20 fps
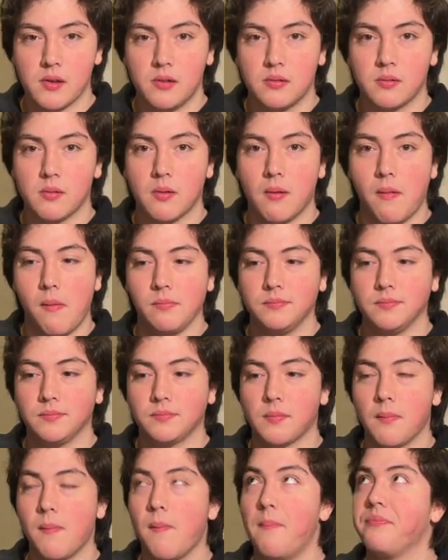in there?
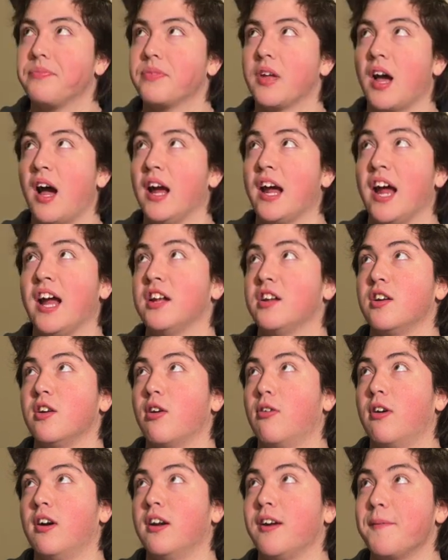I ate it
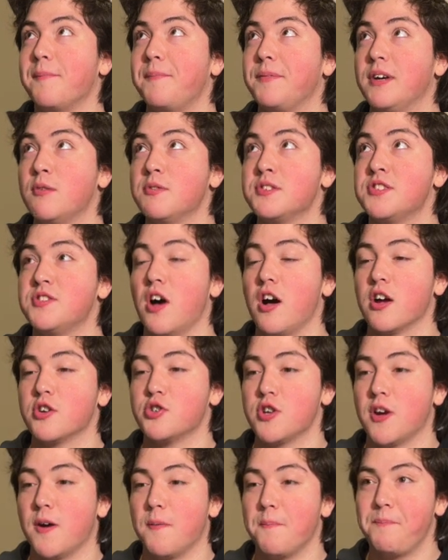already. It was dog
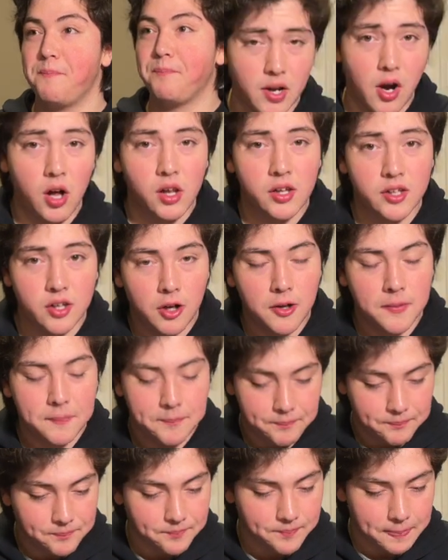shit. All in all,
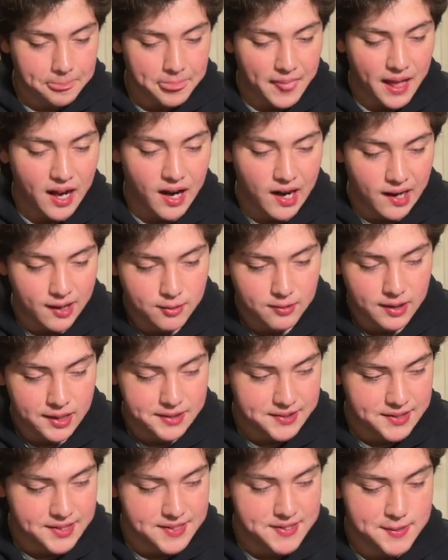I'd rate
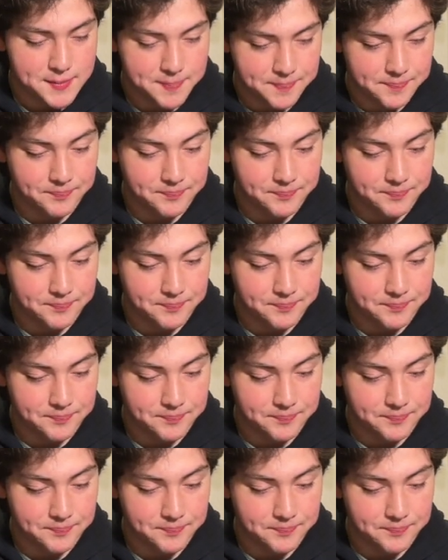this